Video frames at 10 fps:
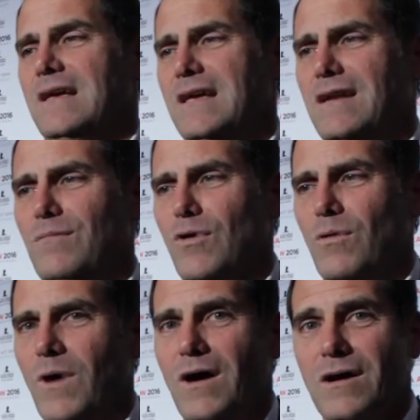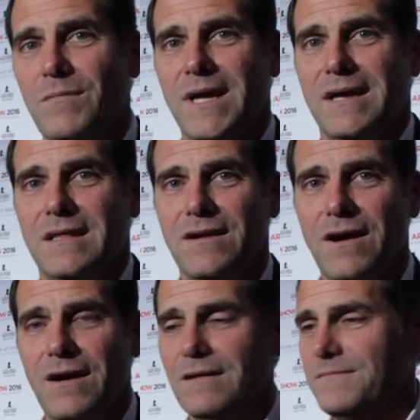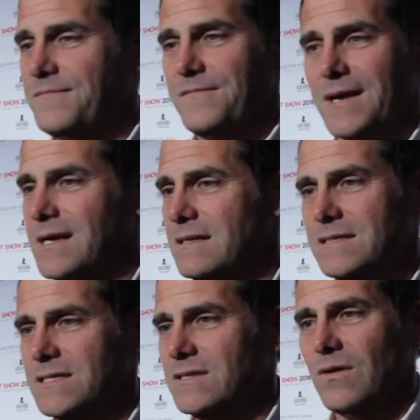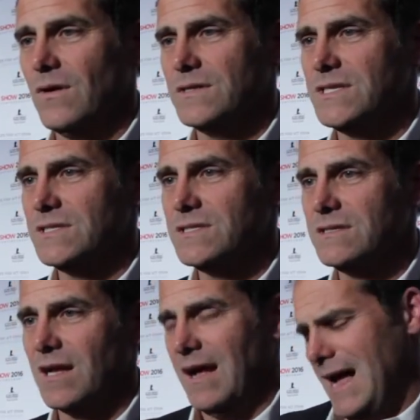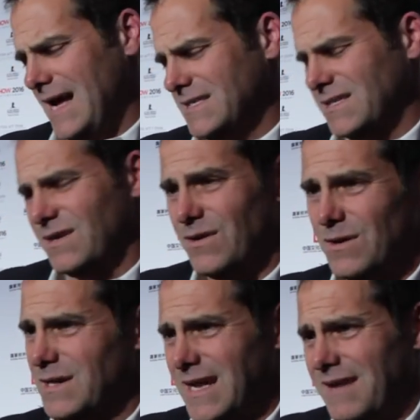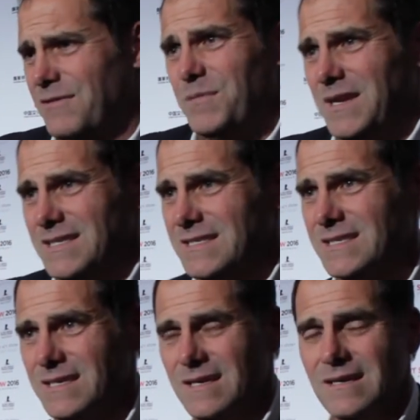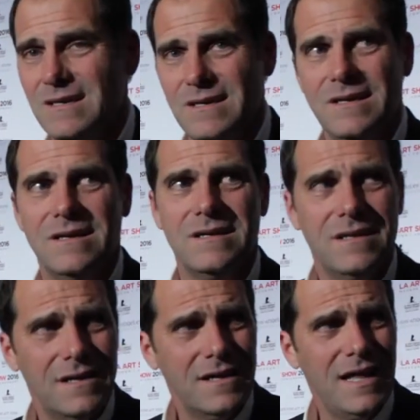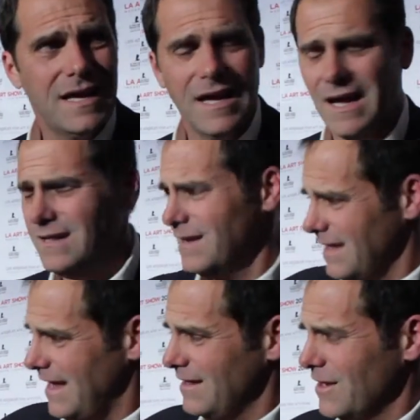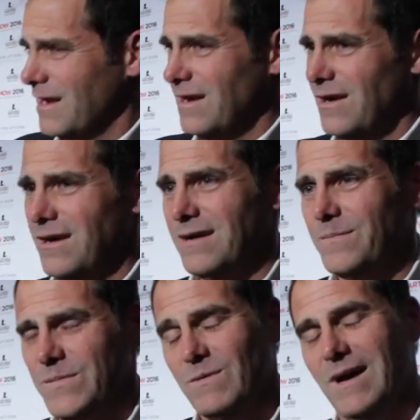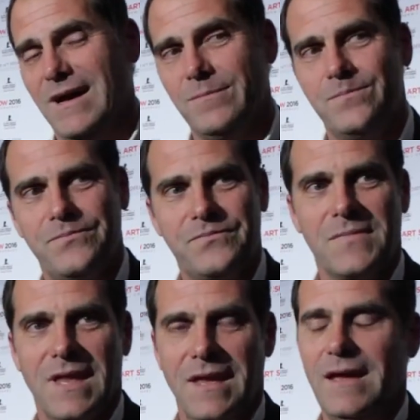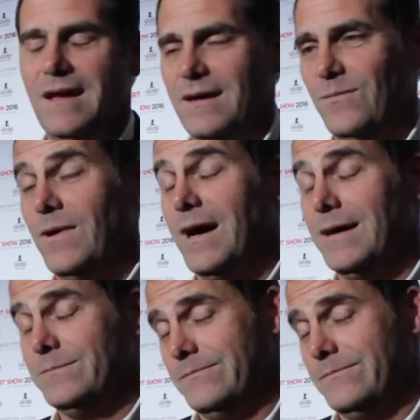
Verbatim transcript: you know, more welcoming, and they're all freaking just gorgeous. The guys, the girl, like everybody's. It is a beautiful. Look at that guy. Look at that. Look at her. wow. Totally wow.